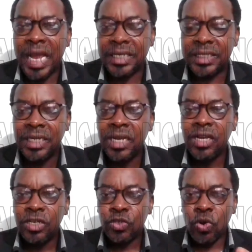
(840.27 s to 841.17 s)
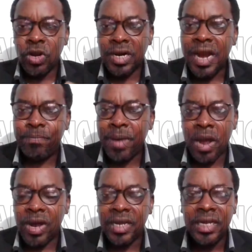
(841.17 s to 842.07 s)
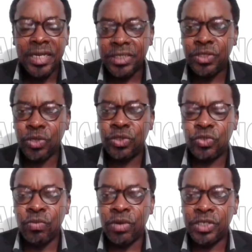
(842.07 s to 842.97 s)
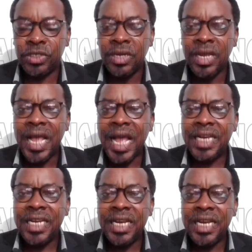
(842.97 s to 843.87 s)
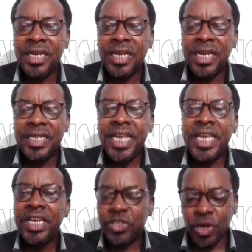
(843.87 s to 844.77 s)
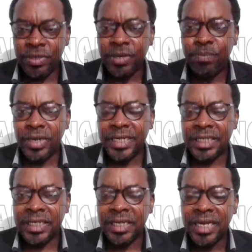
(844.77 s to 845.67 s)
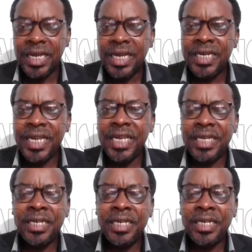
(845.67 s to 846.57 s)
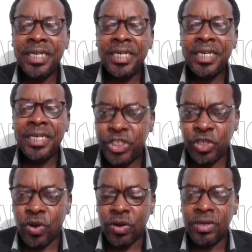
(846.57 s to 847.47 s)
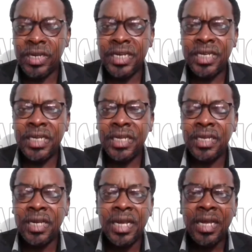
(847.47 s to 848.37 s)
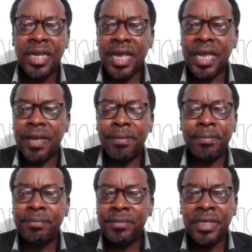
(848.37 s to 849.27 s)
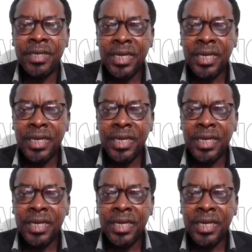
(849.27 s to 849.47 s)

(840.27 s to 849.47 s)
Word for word: class to grab power is just too much. And then the heat of the polity, the, the, the temperature in the, um,